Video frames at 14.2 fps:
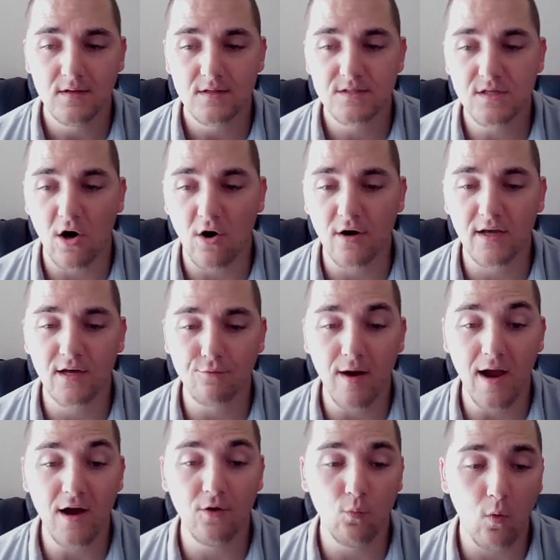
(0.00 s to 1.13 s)
Starting in
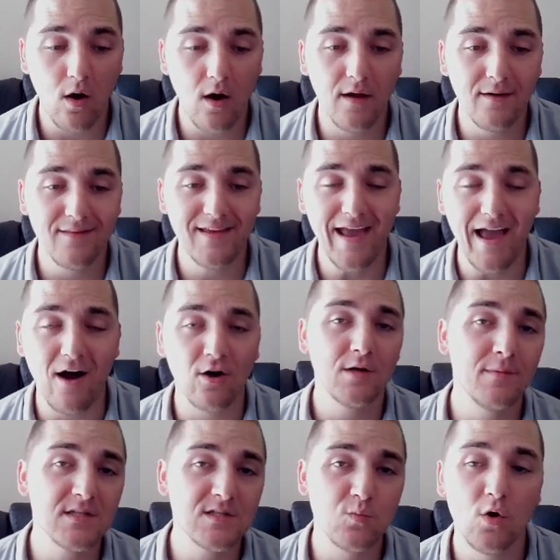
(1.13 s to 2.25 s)
round one, the
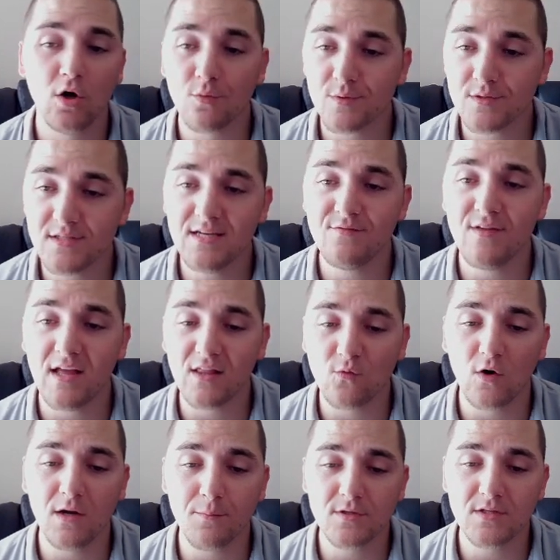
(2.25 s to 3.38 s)
alchemist will receive that
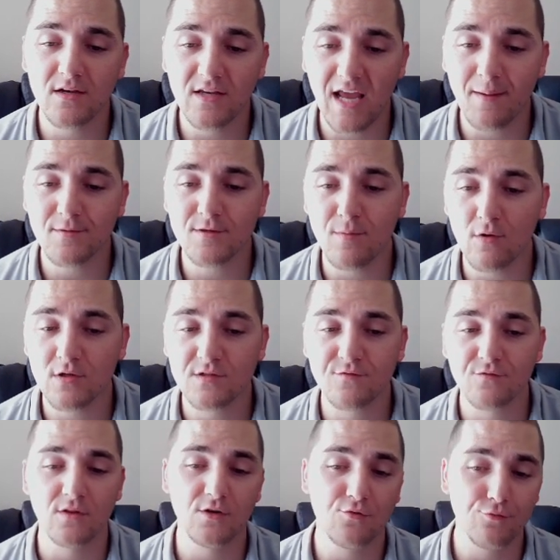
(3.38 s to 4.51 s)
20% damage bonus
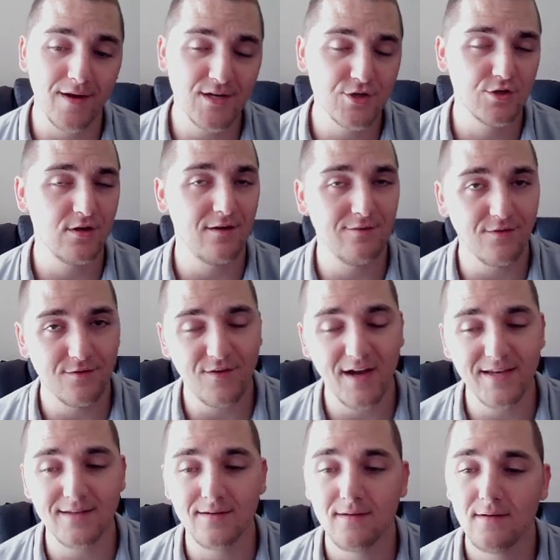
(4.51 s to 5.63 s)
for the duration of the fight.